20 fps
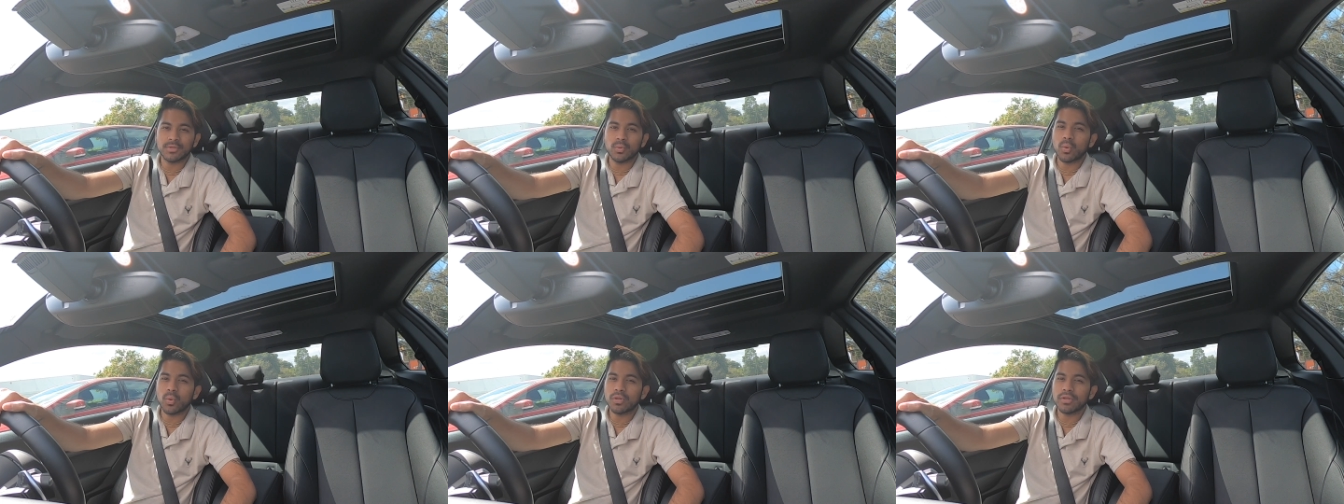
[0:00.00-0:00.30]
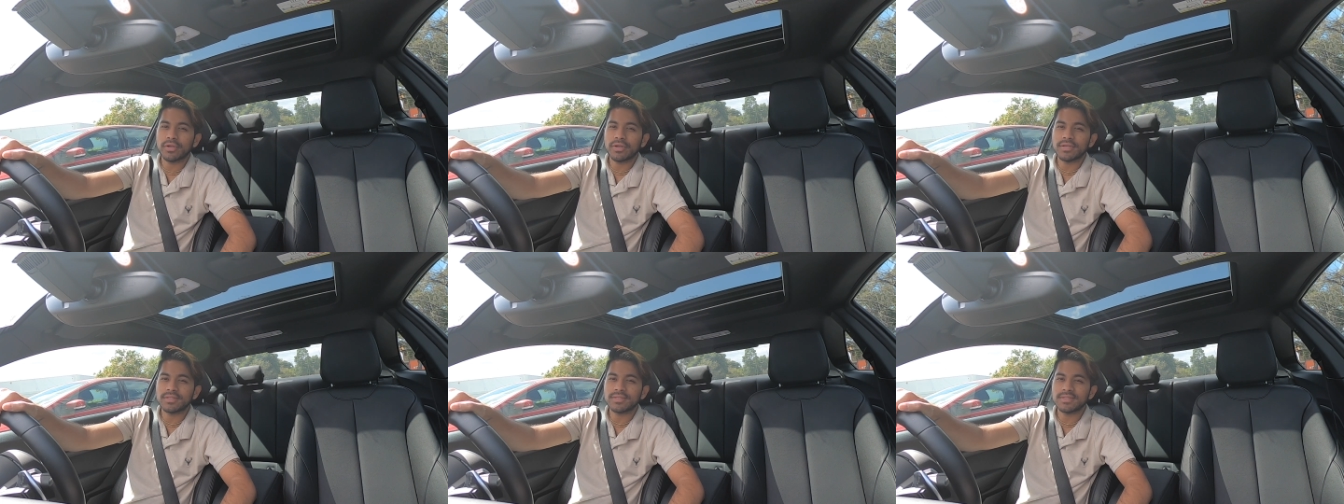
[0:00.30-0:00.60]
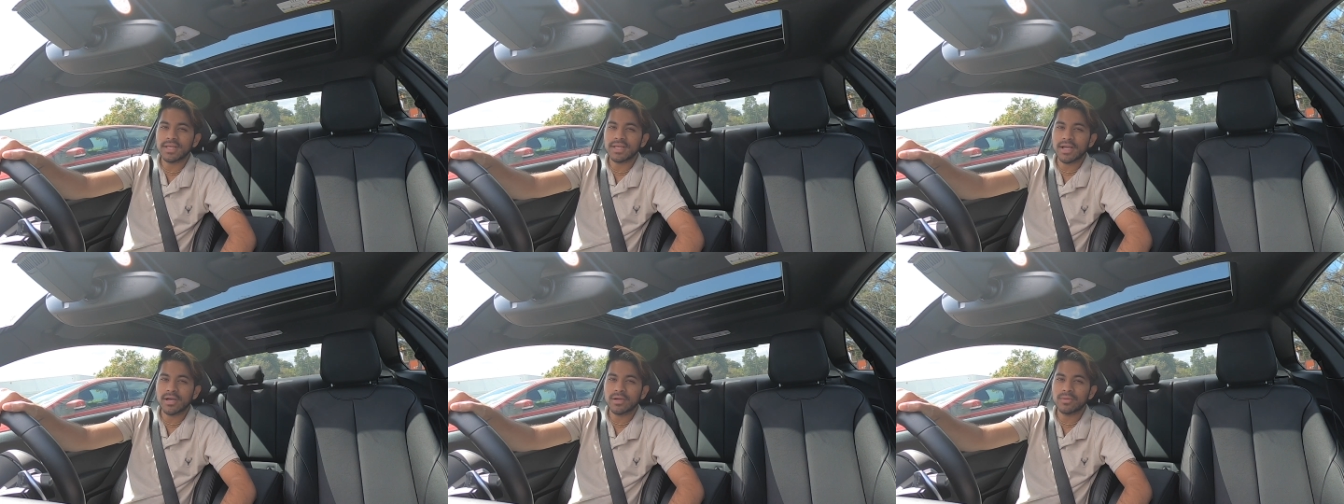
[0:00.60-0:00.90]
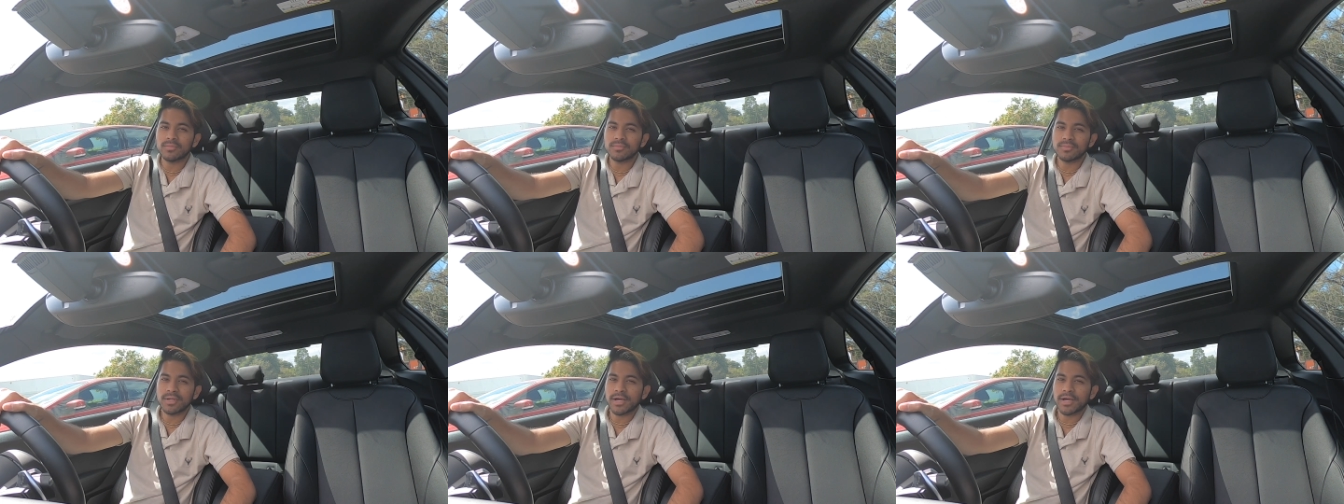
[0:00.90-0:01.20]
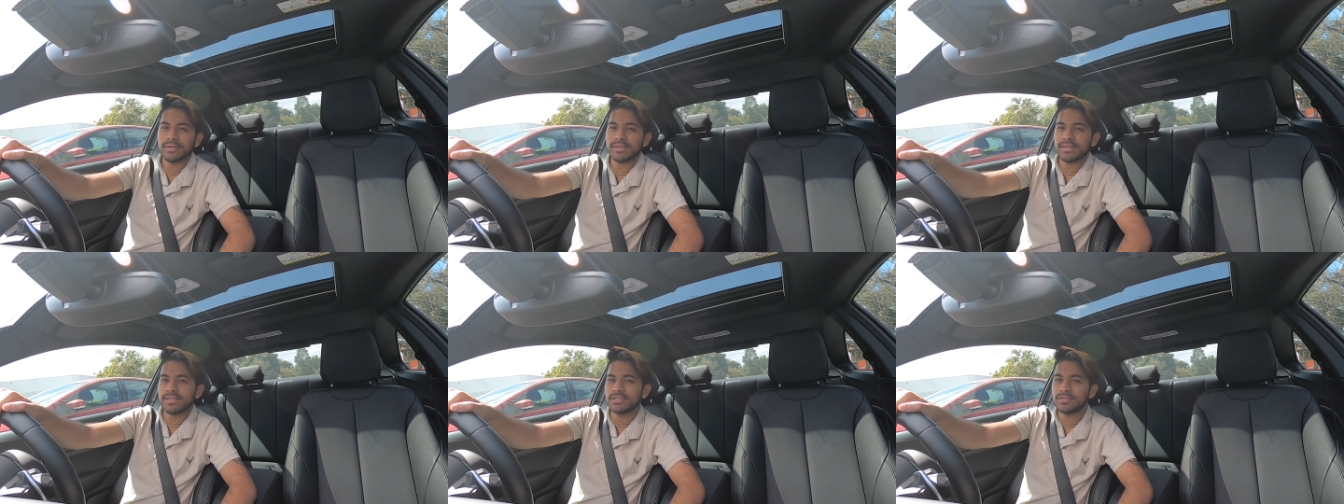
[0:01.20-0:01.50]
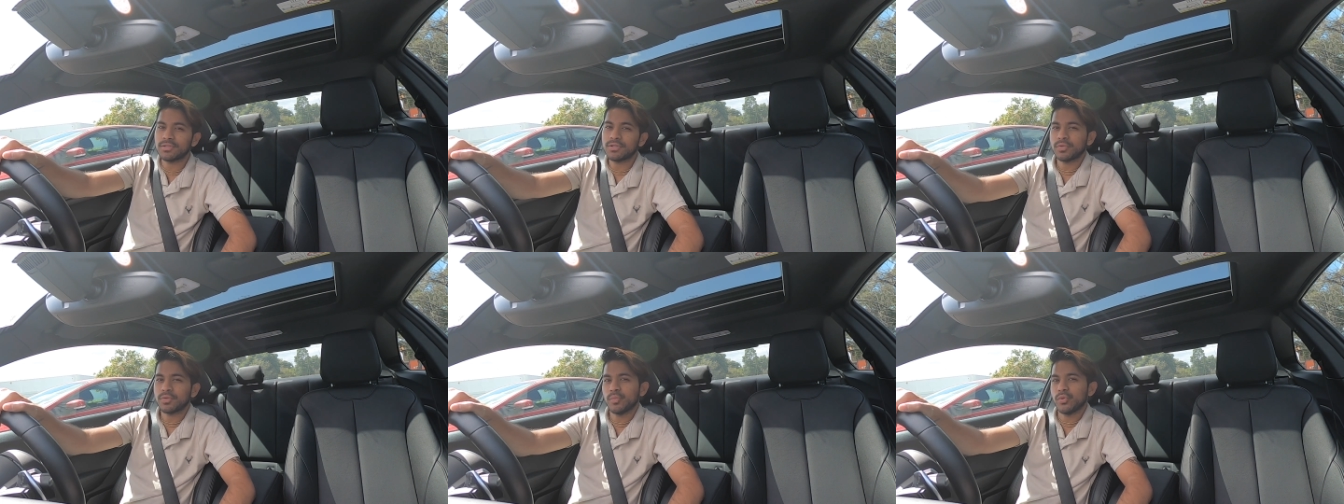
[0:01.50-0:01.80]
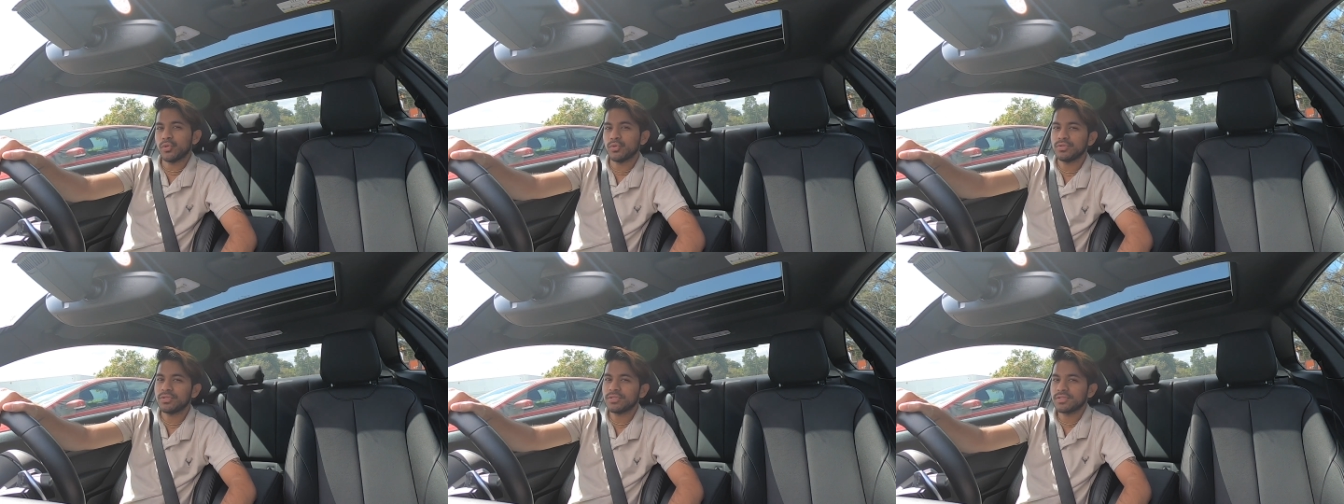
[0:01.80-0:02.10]
quality of sound, how it gets you in the
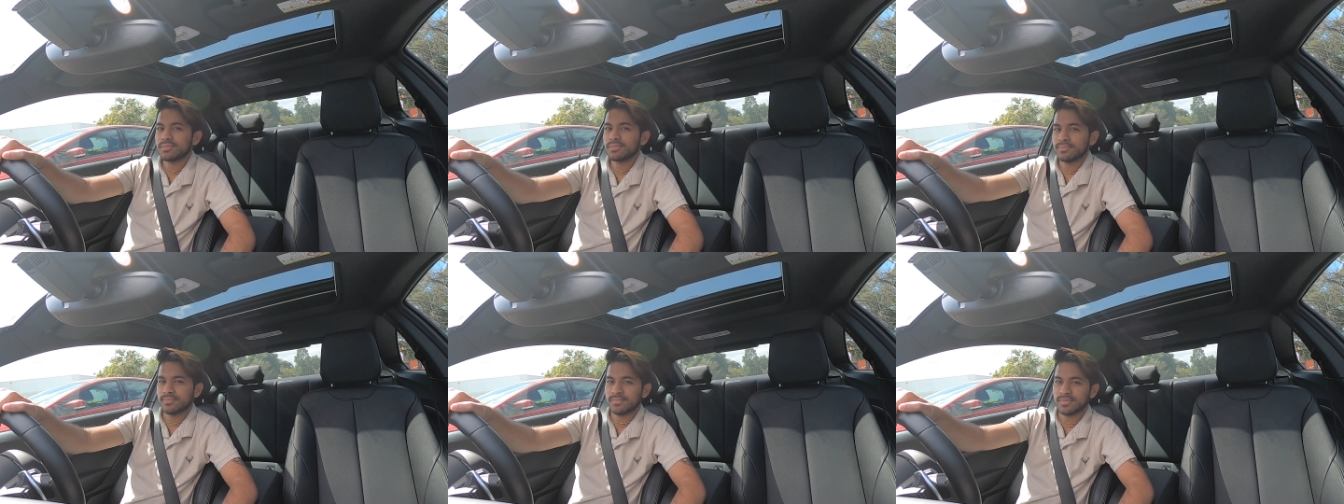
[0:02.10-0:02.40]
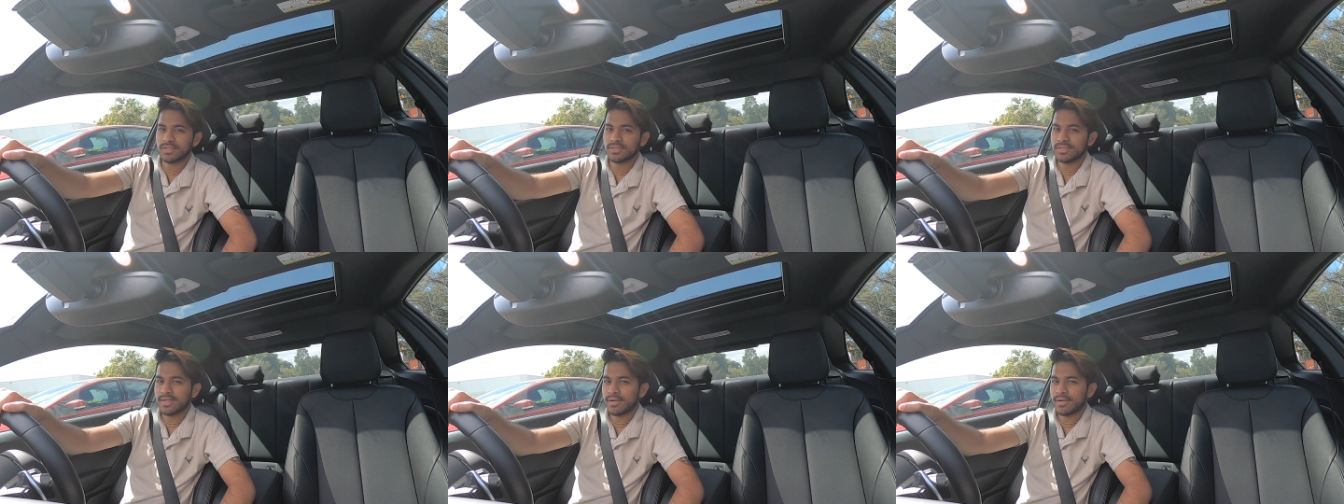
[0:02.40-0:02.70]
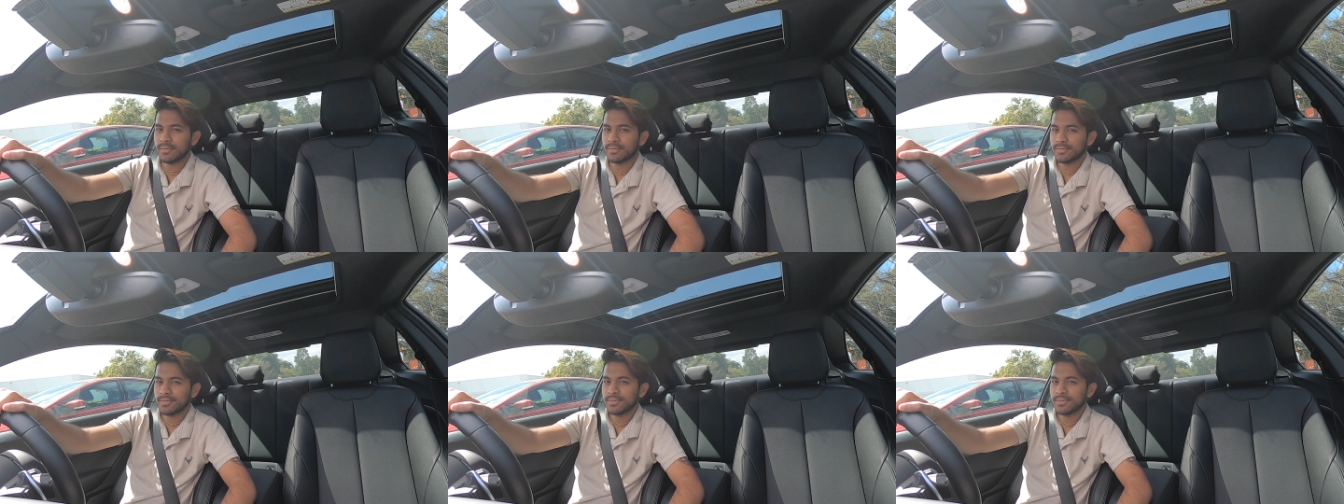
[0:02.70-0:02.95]
mood just now.